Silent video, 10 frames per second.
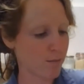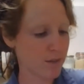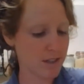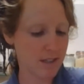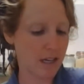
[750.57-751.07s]

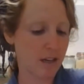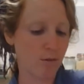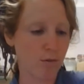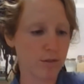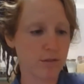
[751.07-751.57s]
This is like an
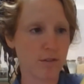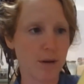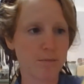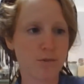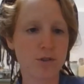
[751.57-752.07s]
old
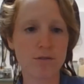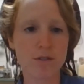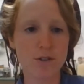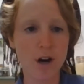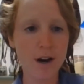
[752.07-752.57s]
grape
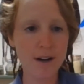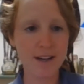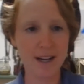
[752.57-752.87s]
juice jar,